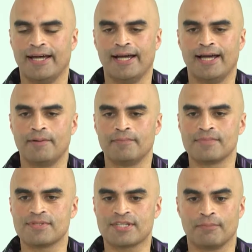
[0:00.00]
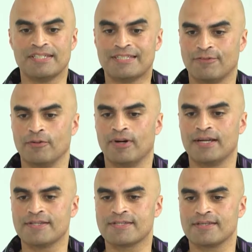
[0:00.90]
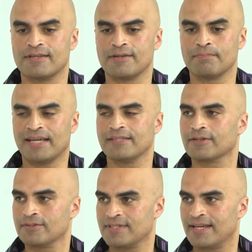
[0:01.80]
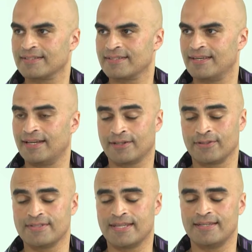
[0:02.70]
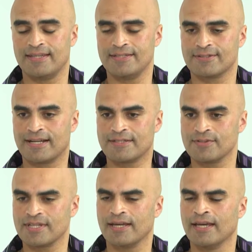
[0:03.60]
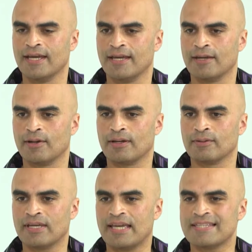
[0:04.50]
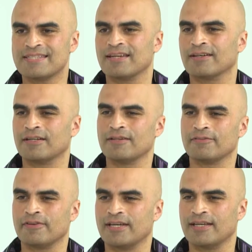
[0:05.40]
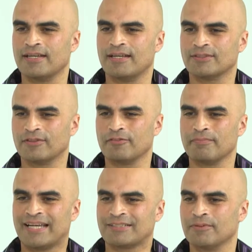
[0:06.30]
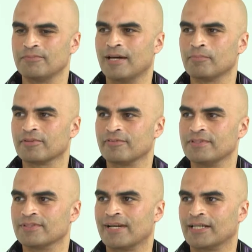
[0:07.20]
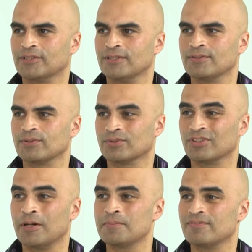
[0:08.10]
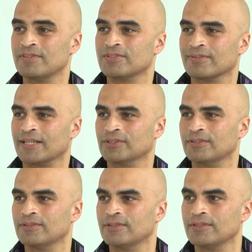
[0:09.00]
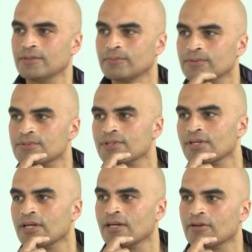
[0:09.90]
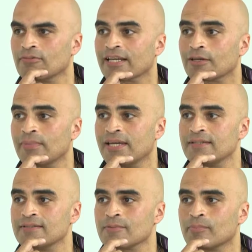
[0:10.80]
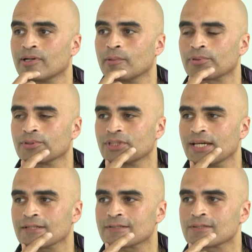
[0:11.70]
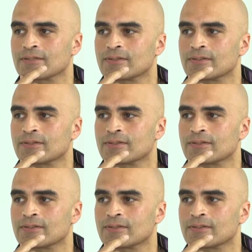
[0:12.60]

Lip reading: so many different ways to make the content interactive. So is there kind of a sort of maximum number of interactions or types of interaction that you would recommend per project?